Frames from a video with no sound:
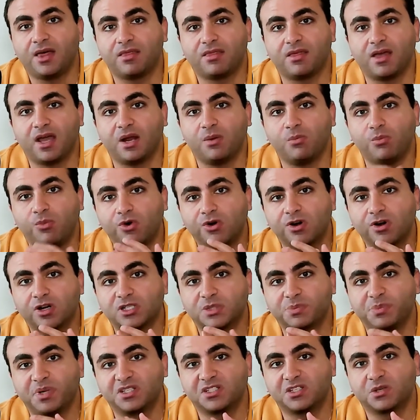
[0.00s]
than more
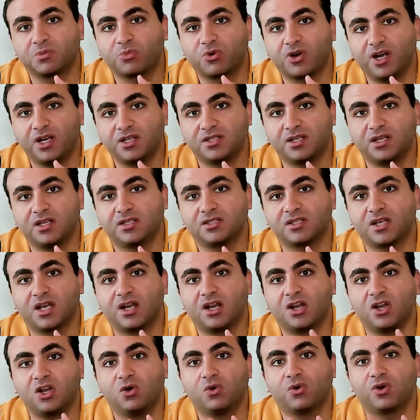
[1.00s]
expensive prices
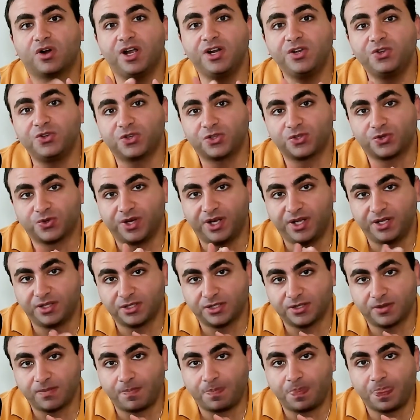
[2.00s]
and lower interest
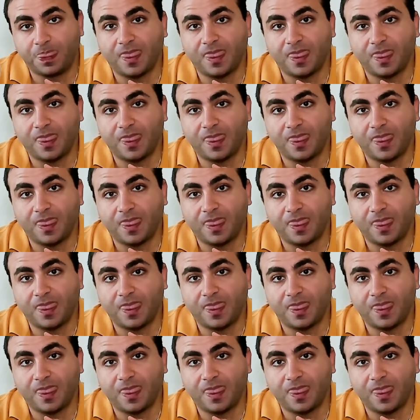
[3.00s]
rates,